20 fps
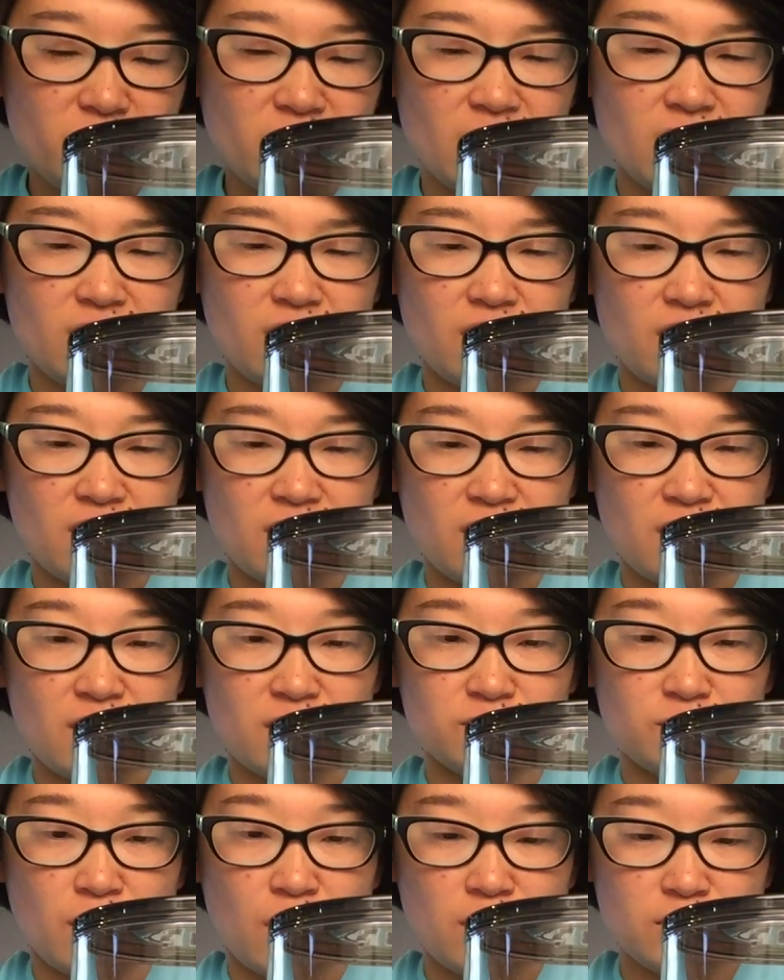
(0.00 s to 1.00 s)
And
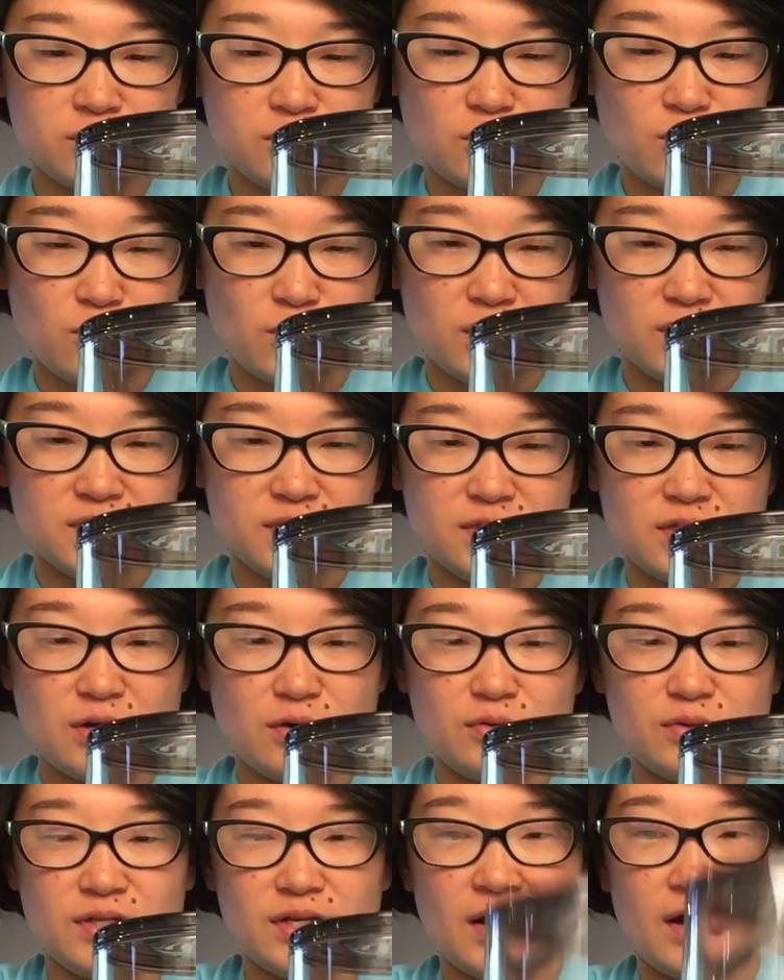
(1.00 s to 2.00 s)
I also wanted to
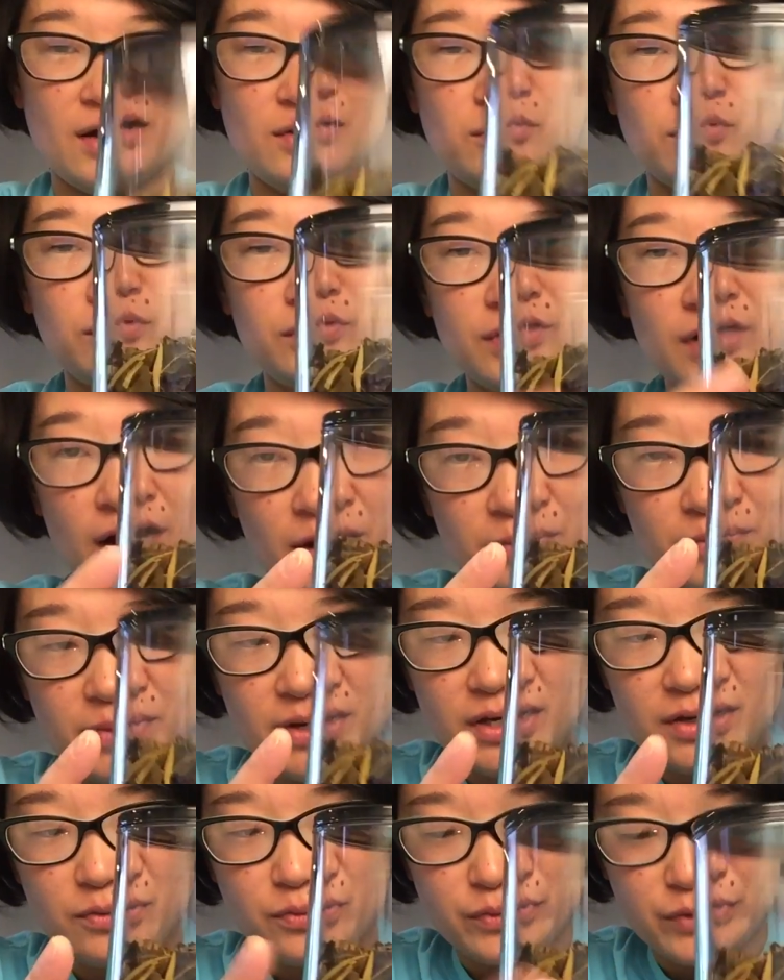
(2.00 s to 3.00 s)
note that I will not
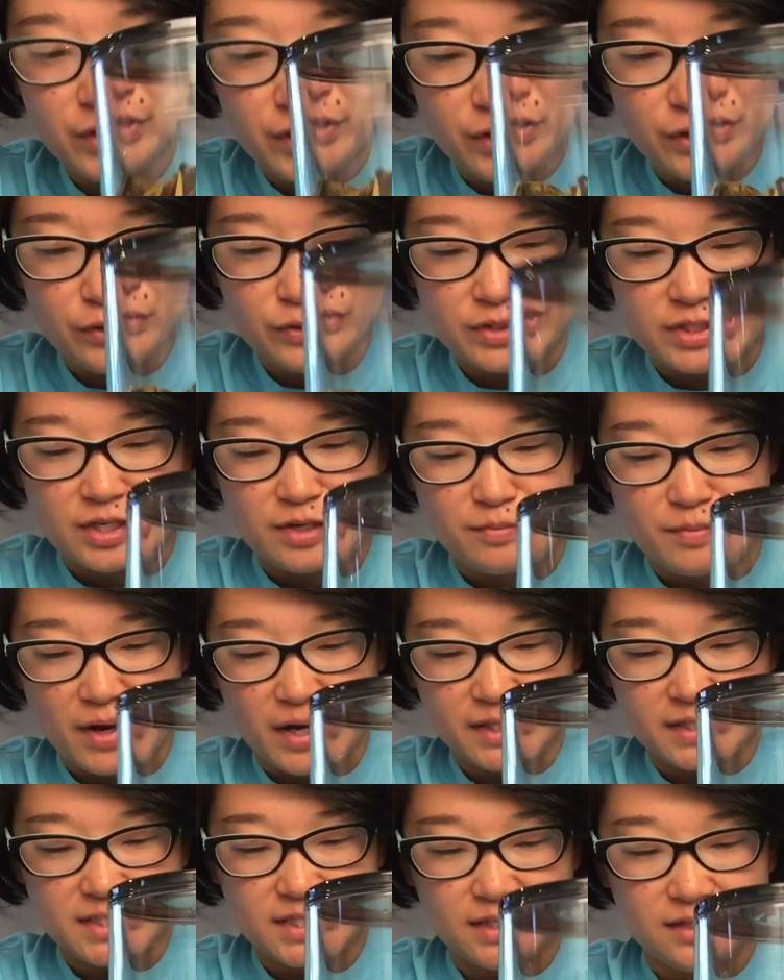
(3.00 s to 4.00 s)
be reusing
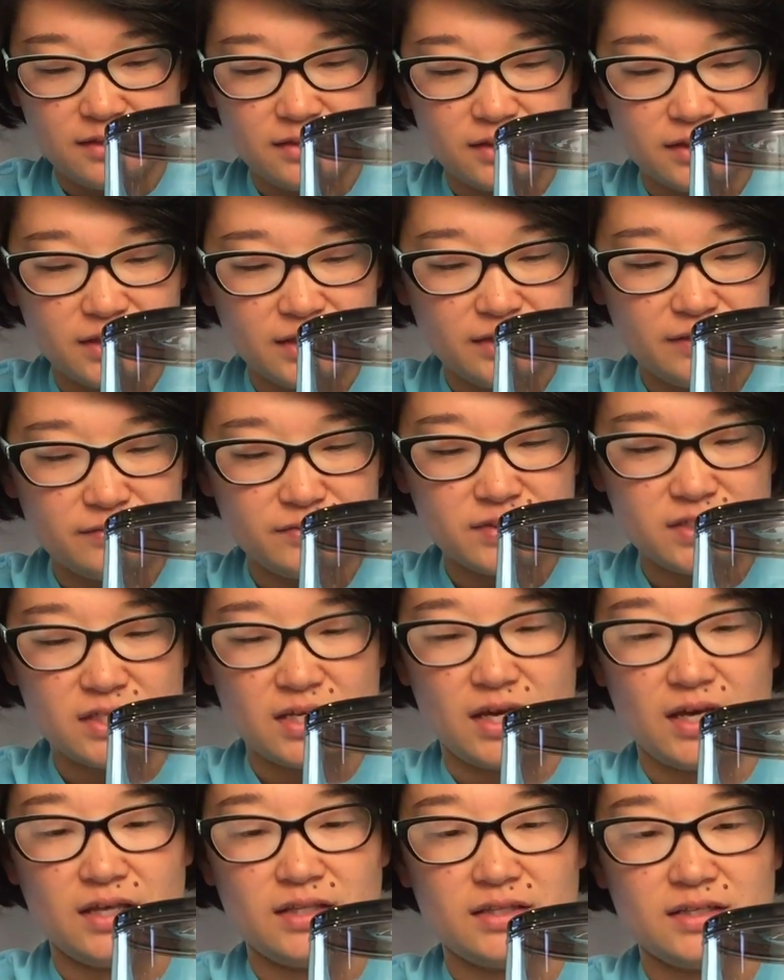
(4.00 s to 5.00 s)
my tea leaves
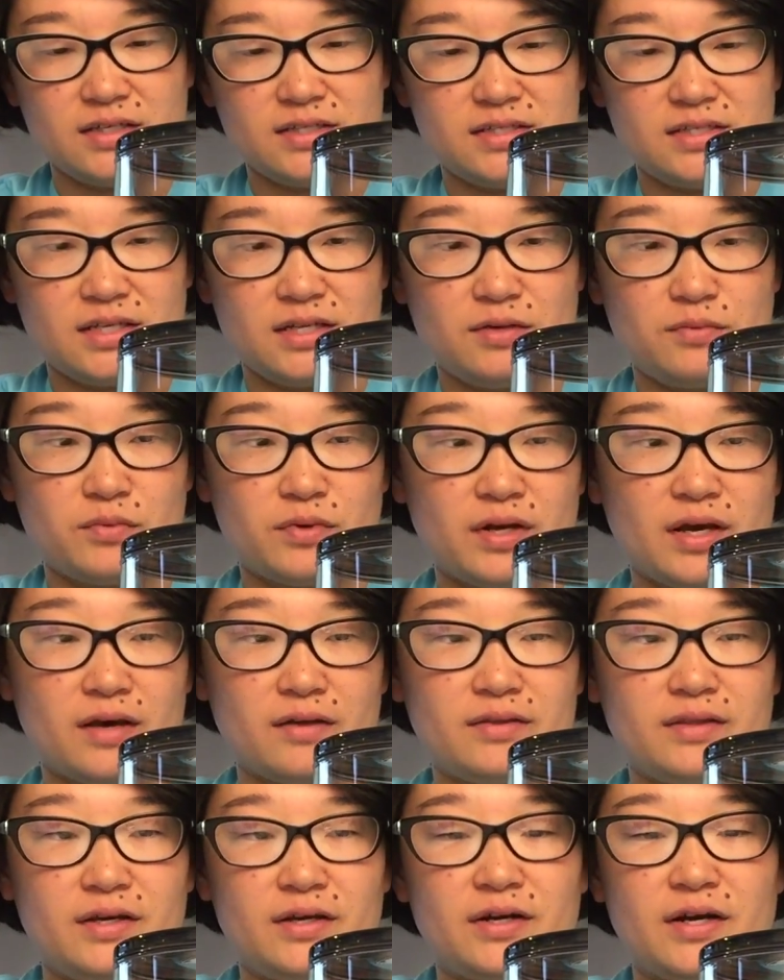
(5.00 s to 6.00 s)
unless anyone
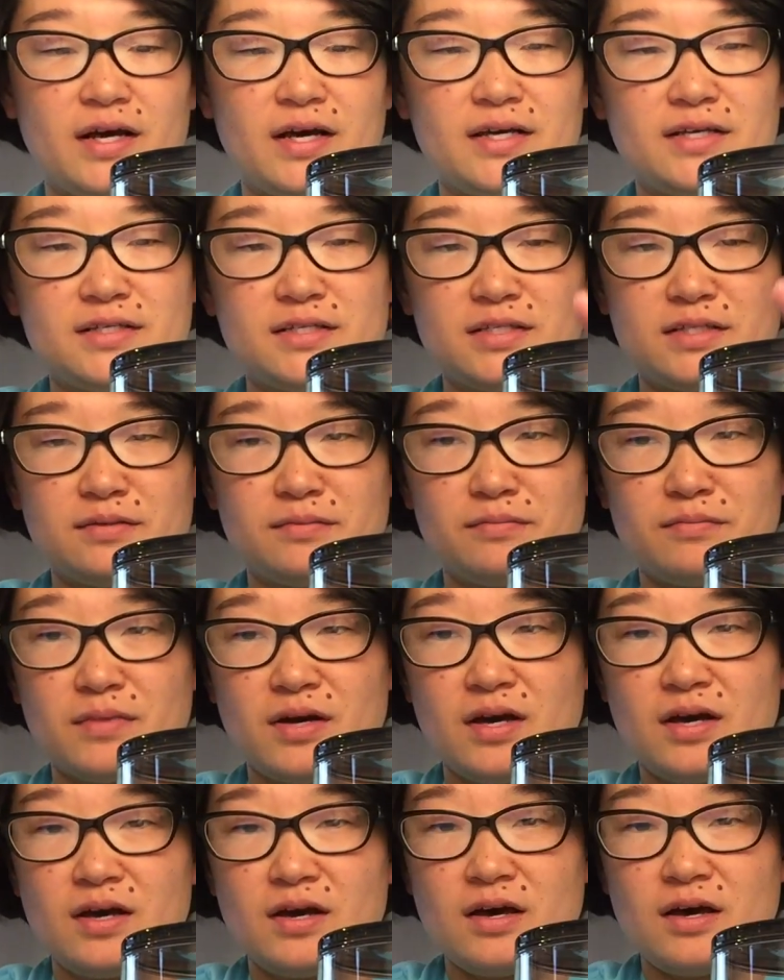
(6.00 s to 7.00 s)
out there has some
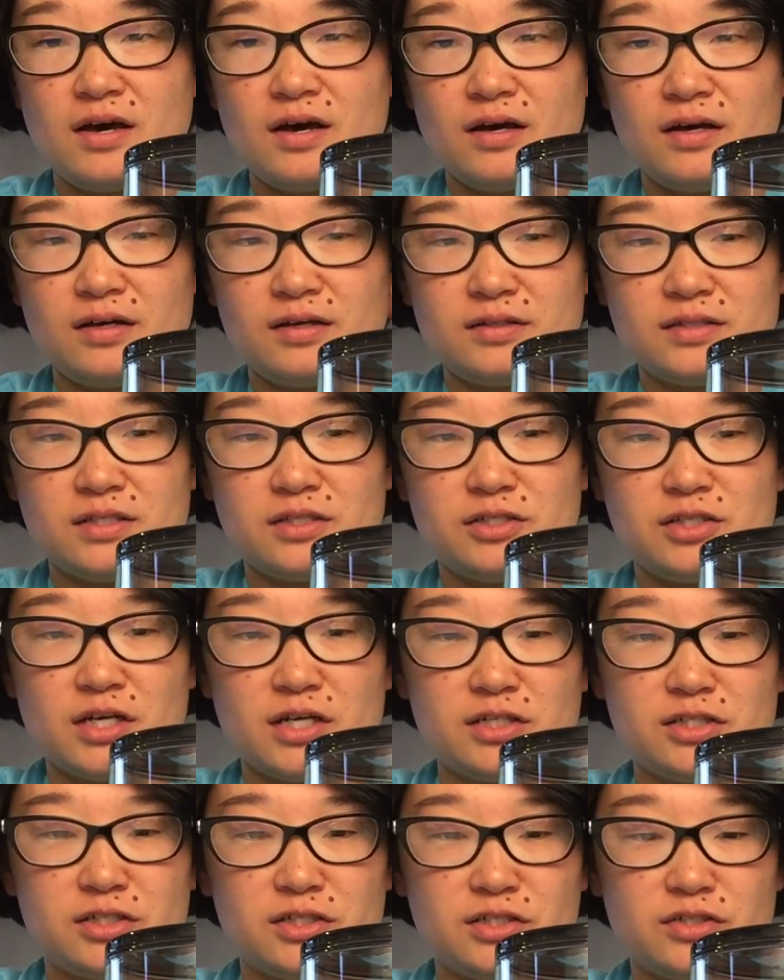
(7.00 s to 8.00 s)

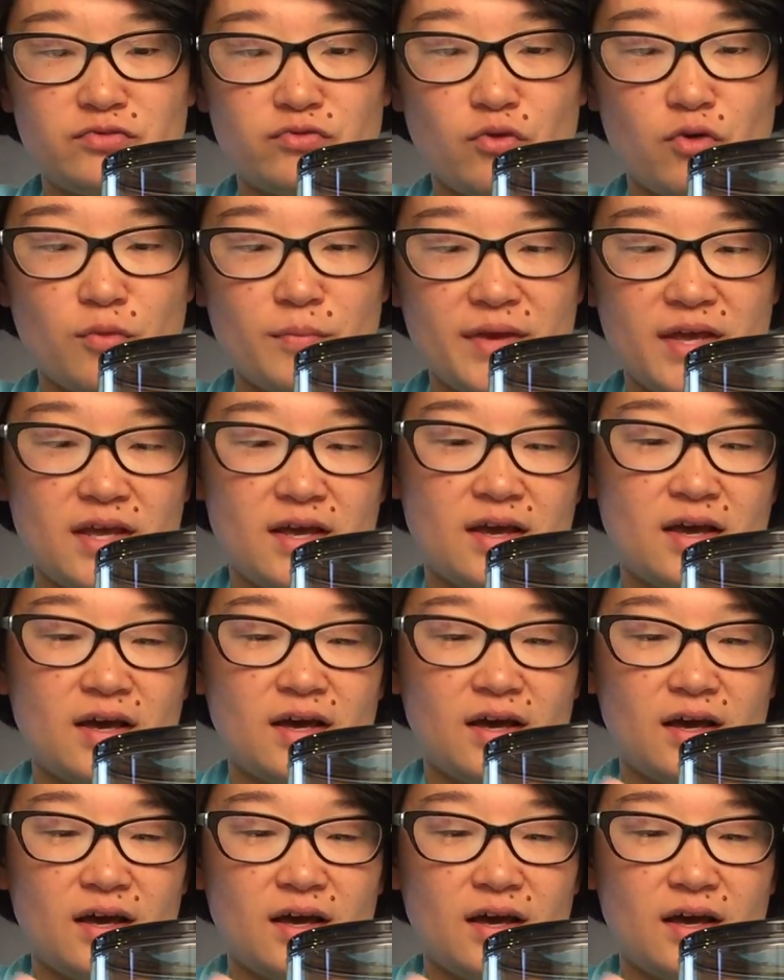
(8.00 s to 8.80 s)
suggestions for me.